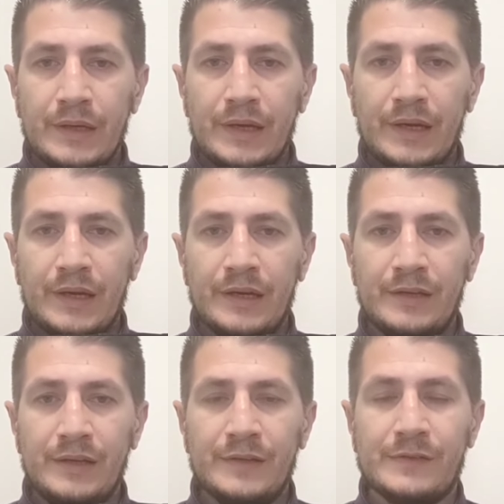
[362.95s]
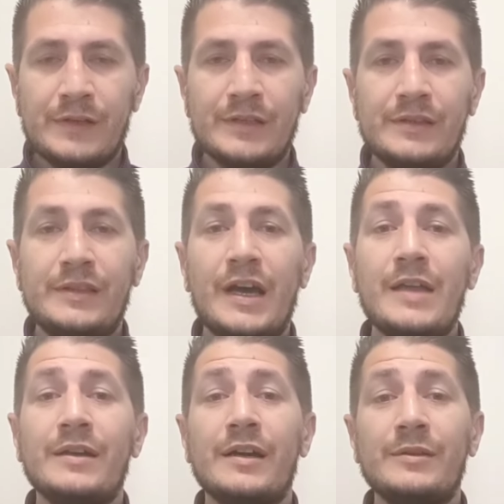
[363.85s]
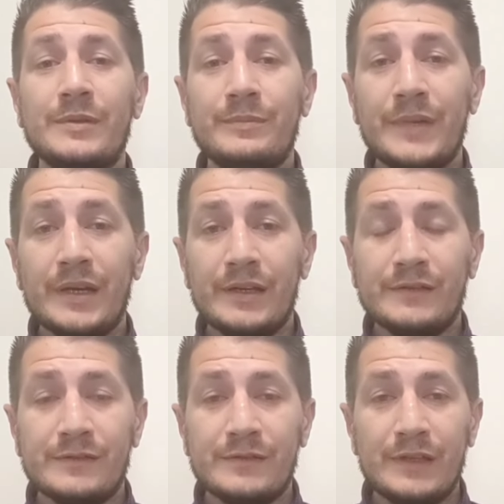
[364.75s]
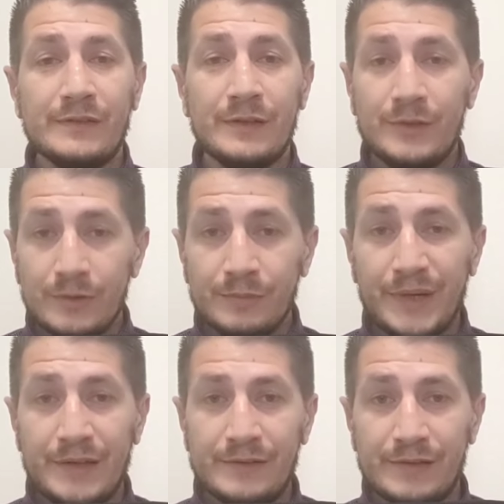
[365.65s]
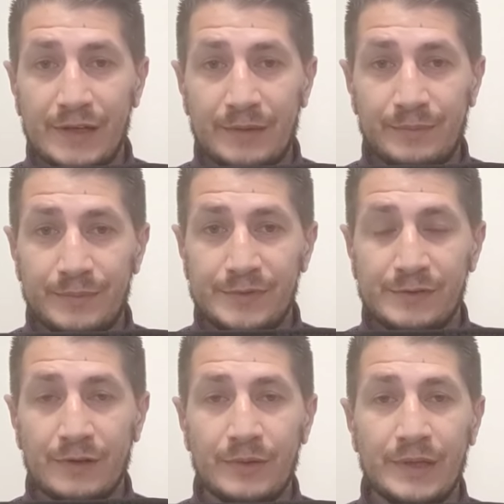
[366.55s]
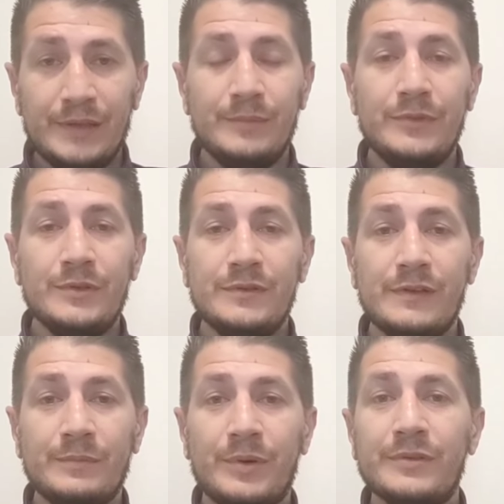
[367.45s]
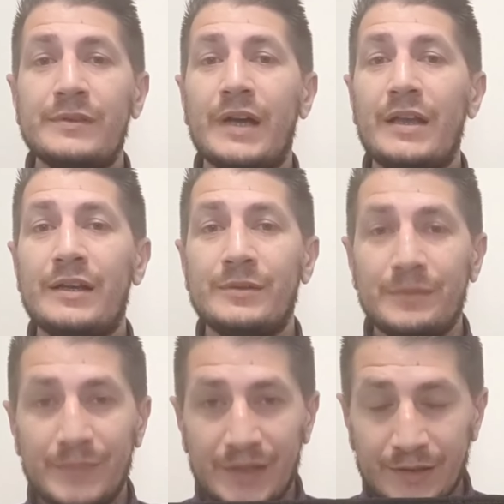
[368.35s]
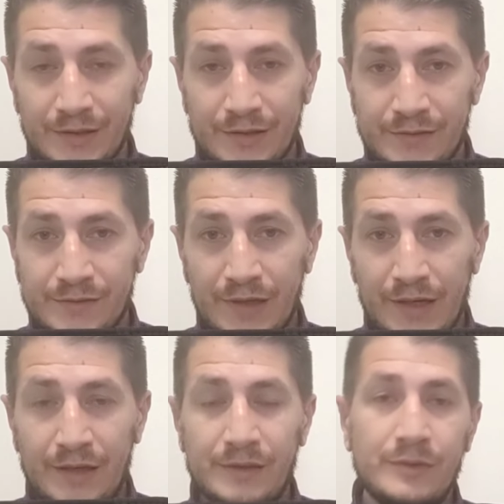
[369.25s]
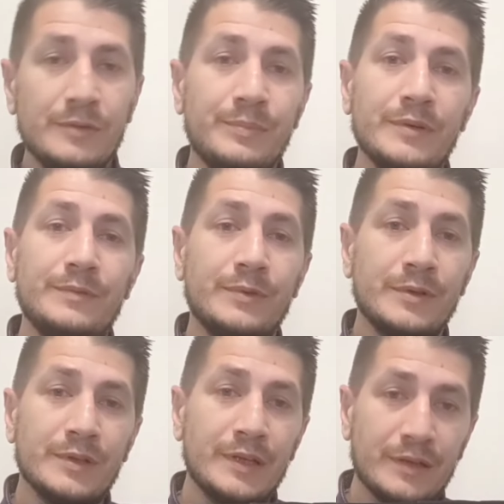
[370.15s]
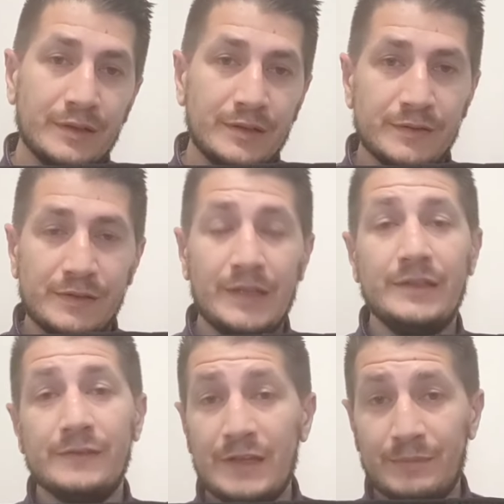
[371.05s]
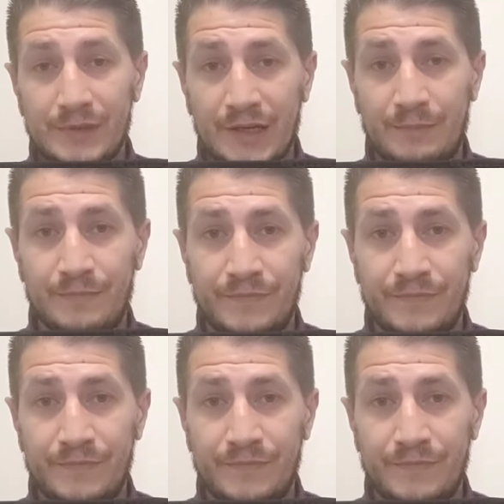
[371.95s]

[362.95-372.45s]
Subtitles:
And it's got 900 it's a dual band setup, so it uses both 900 megahertz and 2.4 gigahertz at the same time,